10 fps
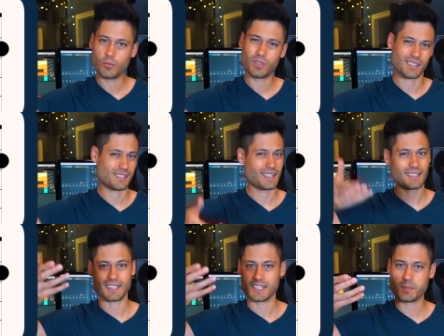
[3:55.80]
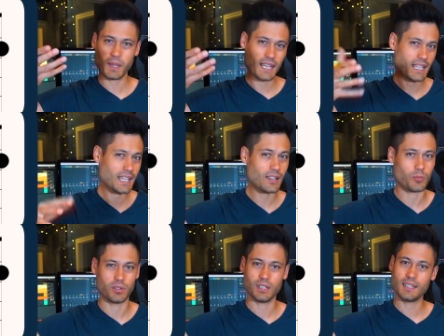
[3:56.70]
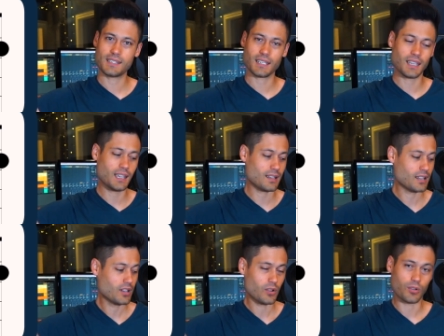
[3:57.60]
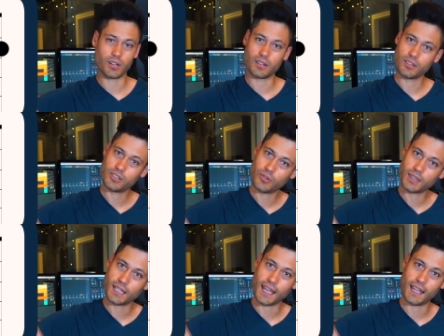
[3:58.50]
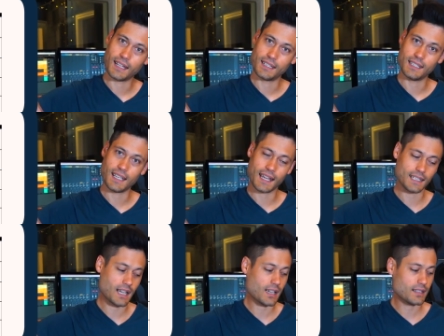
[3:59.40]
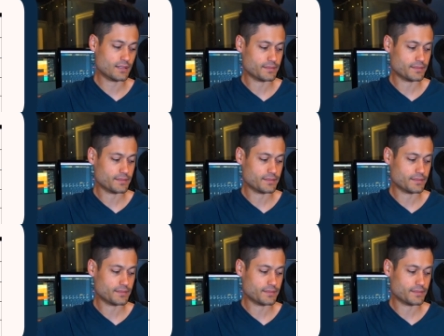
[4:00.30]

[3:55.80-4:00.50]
with, say, suspending it, releasing it, or doing the D add 9.